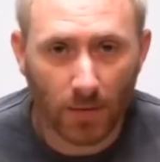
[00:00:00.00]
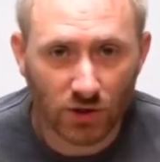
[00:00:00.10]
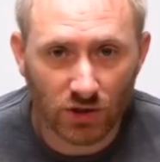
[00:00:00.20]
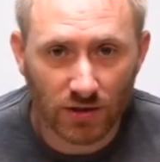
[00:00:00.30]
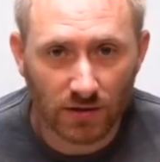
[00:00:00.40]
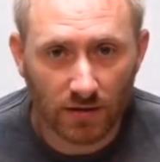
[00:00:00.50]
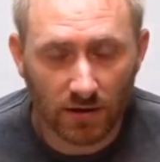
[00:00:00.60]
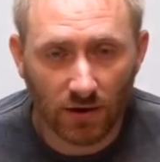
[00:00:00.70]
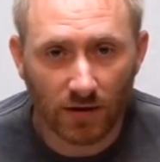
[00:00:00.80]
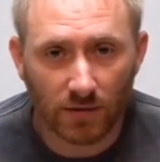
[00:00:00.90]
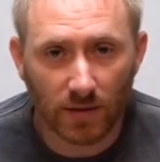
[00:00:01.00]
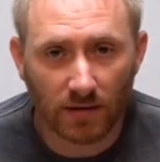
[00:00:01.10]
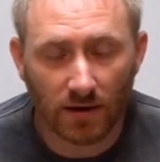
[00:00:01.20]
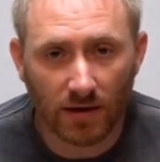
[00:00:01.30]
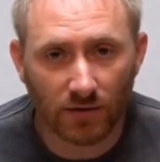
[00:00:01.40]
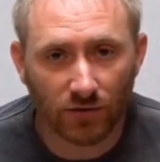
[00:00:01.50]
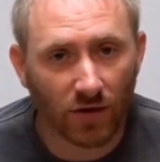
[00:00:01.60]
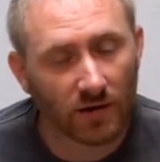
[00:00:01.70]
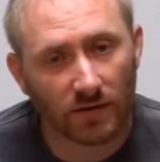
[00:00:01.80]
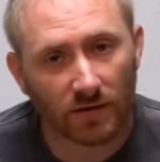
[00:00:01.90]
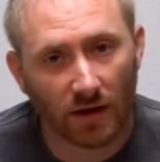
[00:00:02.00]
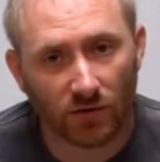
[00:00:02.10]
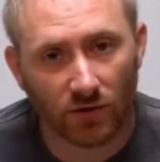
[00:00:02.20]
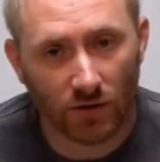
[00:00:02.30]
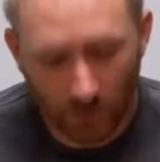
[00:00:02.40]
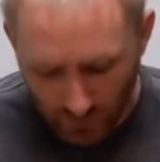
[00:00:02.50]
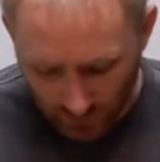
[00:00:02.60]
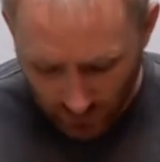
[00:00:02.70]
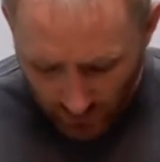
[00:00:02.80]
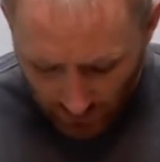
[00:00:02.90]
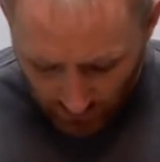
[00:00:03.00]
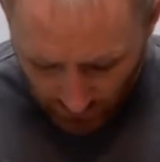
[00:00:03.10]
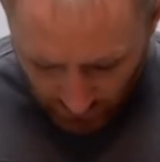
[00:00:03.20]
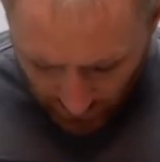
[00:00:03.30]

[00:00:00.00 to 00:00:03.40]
much internet speed that each device is actually using. So you can